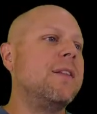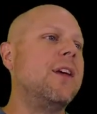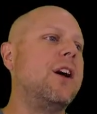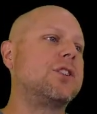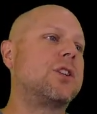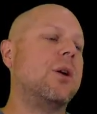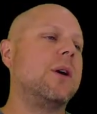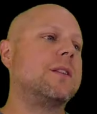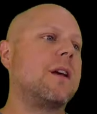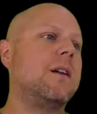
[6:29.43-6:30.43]
Then
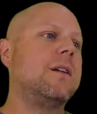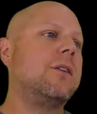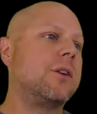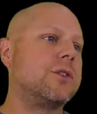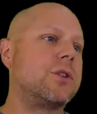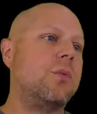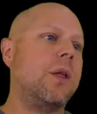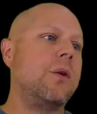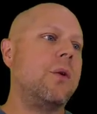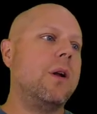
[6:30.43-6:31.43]
also, it's unclear as to
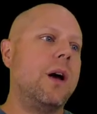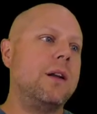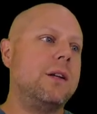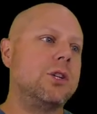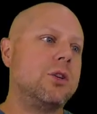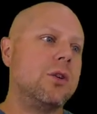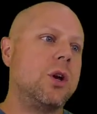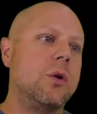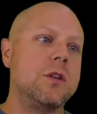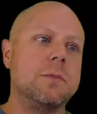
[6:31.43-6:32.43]
whether or not additional
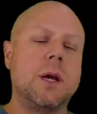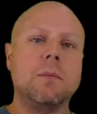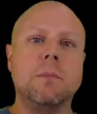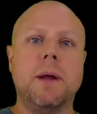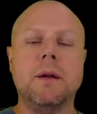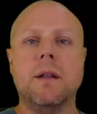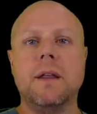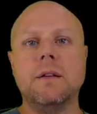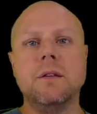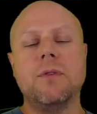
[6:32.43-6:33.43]
code has become dependent on
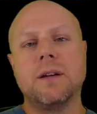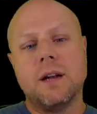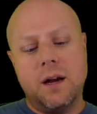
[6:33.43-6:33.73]
the defect.